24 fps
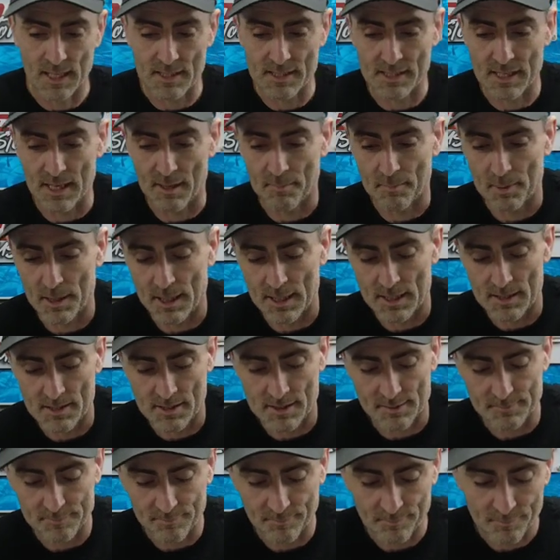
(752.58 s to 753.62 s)
That's that
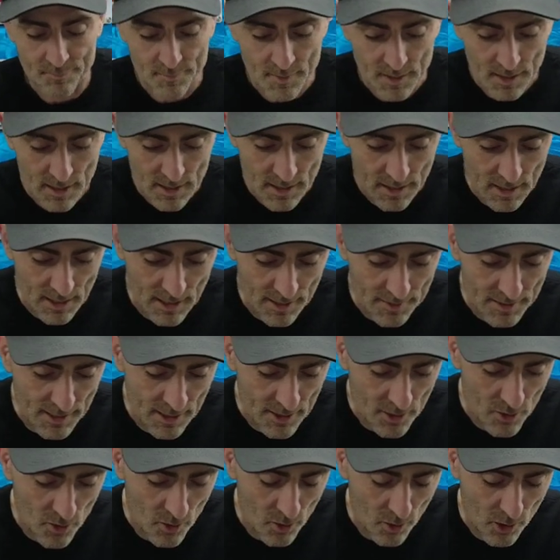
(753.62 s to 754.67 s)
piece. And
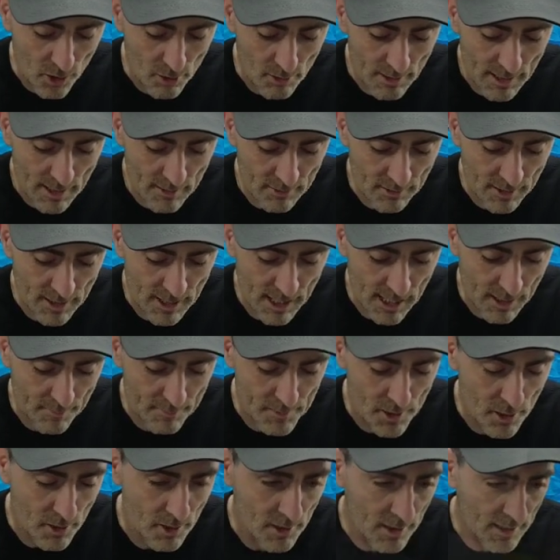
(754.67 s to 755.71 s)
then your crown
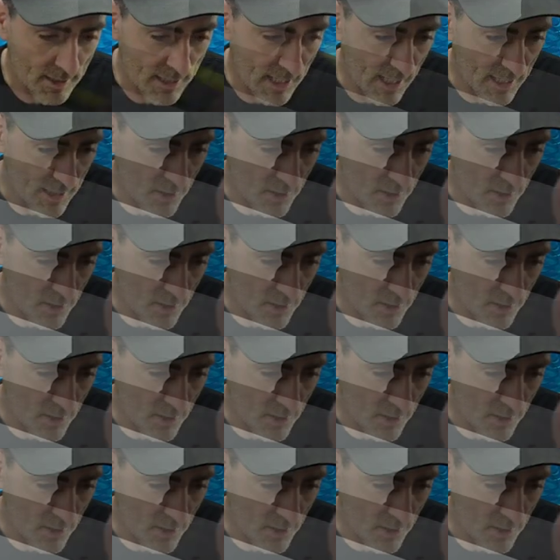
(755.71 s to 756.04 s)
cap, you can